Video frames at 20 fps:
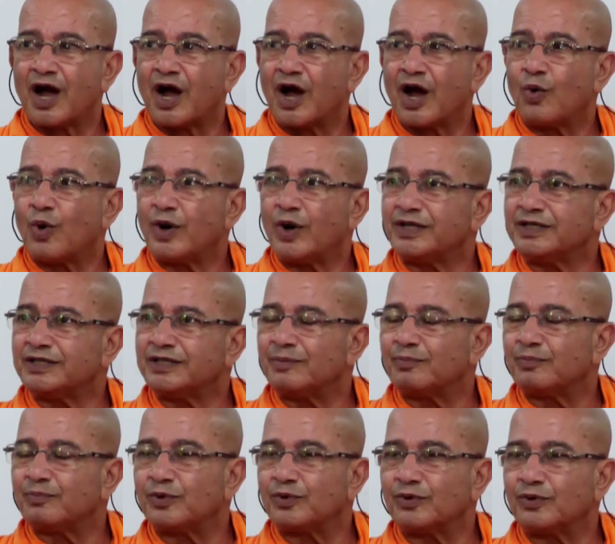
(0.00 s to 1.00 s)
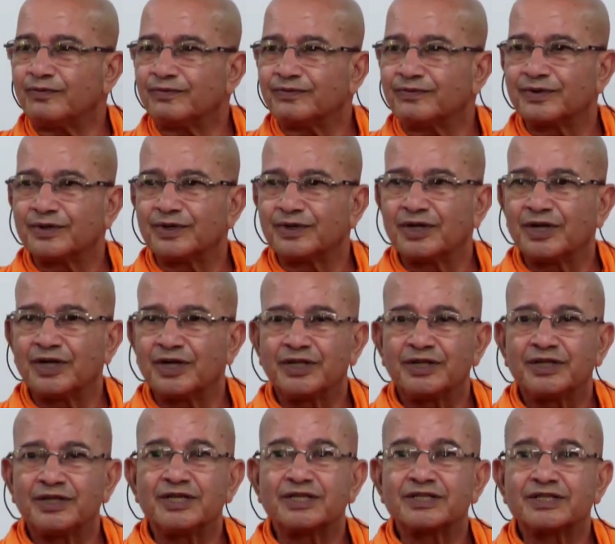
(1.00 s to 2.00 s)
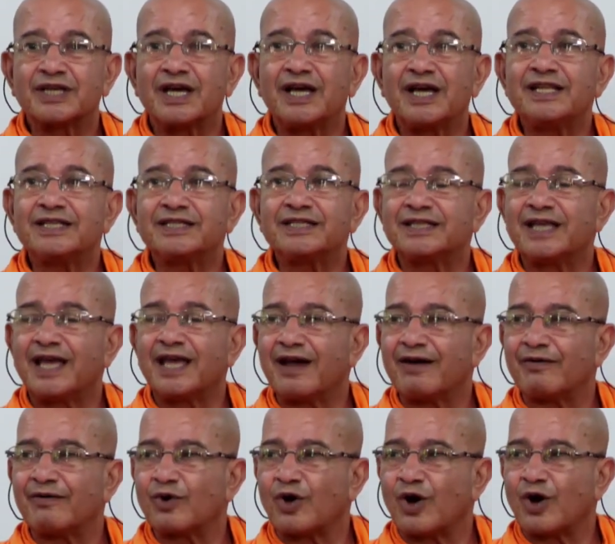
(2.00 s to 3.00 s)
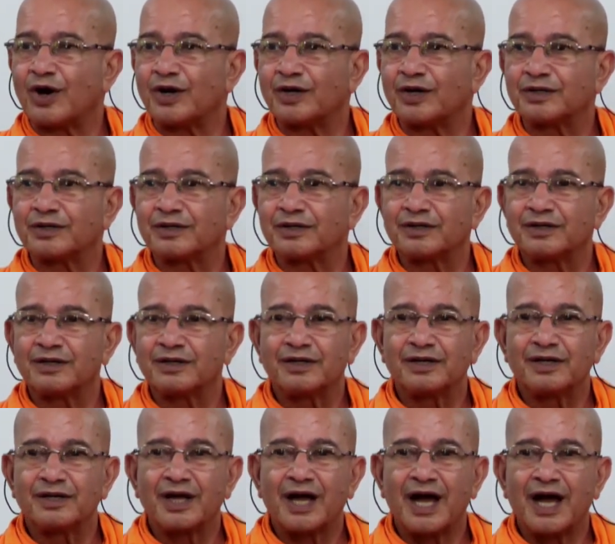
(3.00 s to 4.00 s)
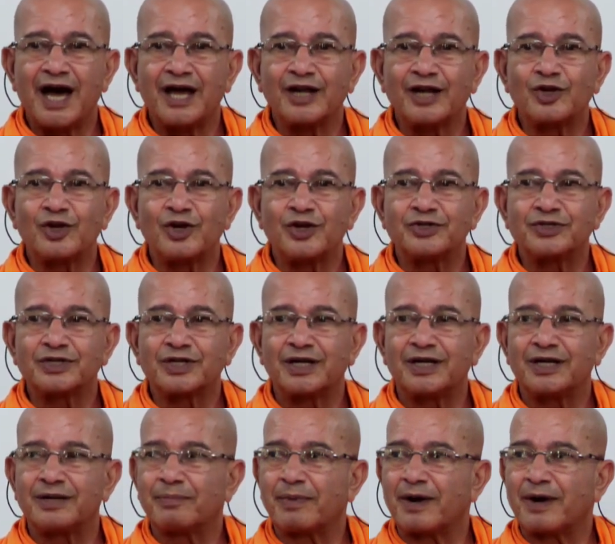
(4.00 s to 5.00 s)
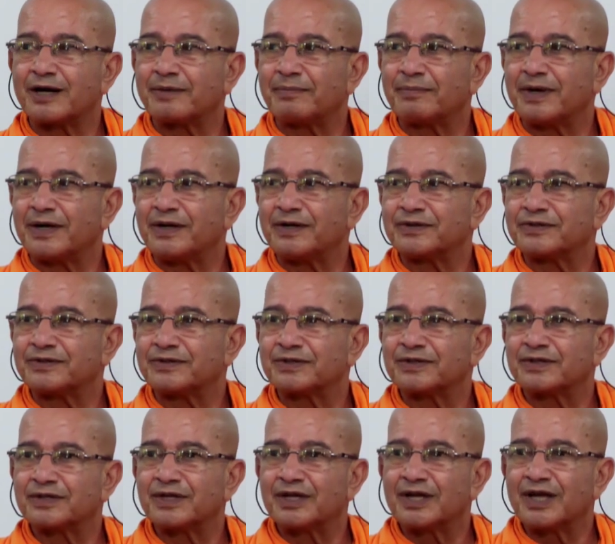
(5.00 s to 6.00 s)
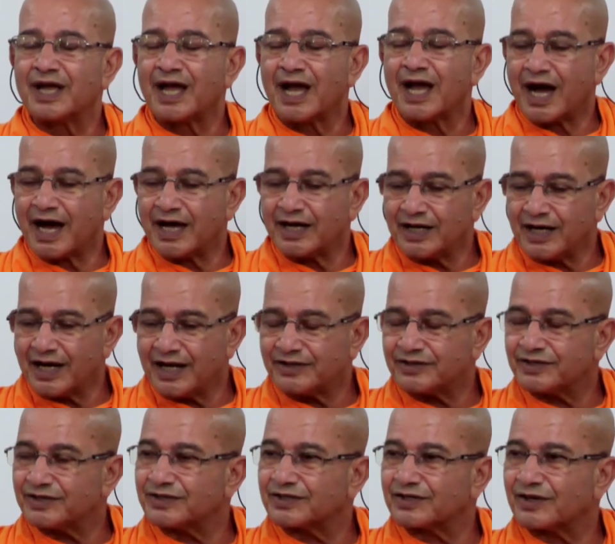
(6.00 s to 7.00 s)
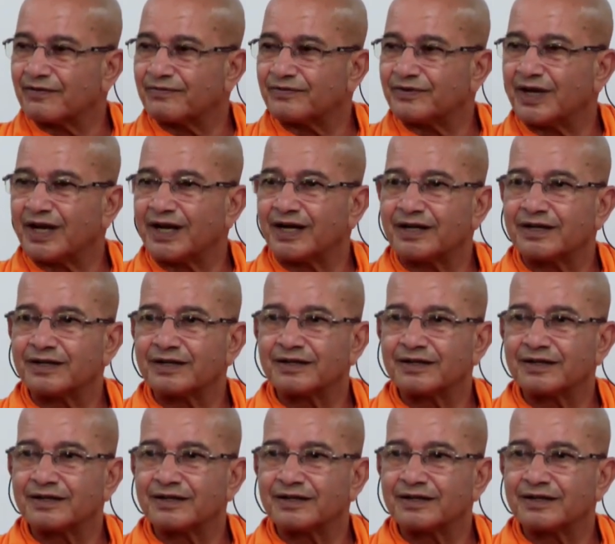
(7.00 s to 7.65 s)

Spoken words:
What is the proof? The skulls they have got, archaeological departments, analysis of that.